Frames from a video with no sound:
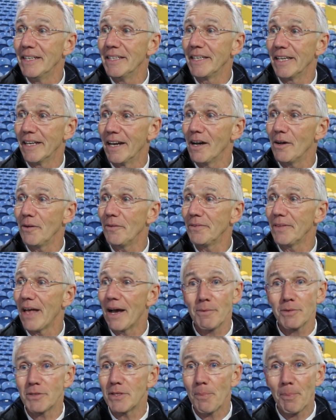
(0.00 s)
you know,
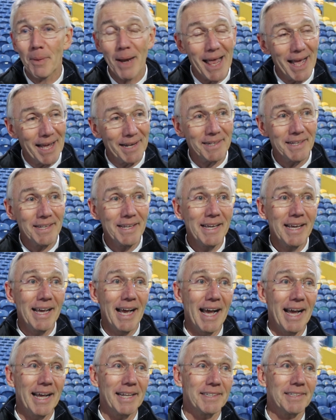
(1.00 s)
that was the plan.
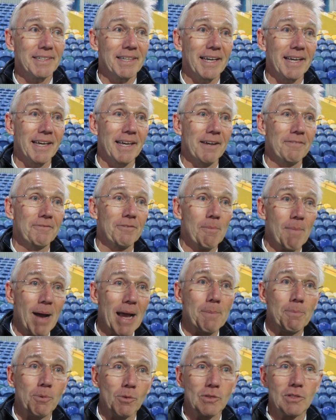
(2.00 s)
And from
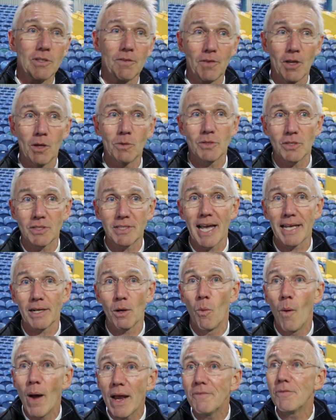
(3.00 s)
my point of view, as I said,
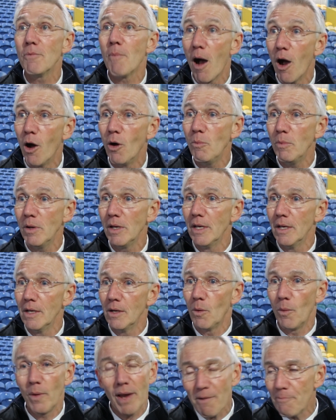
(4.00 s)
away from home,
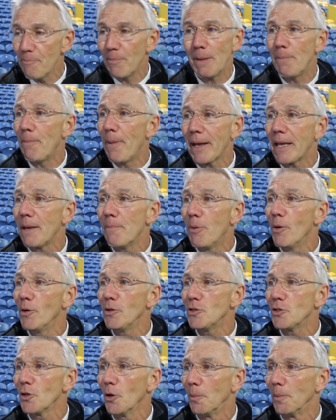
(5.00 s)
we haven't been picking
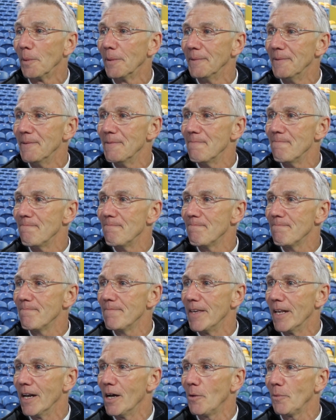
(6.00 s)
points up.
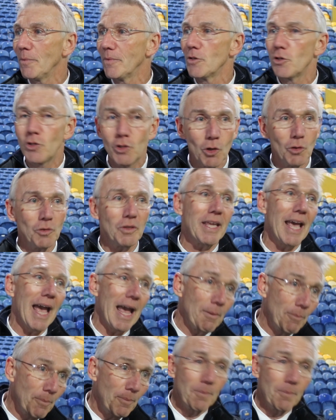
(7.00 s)
You know, Sutton game,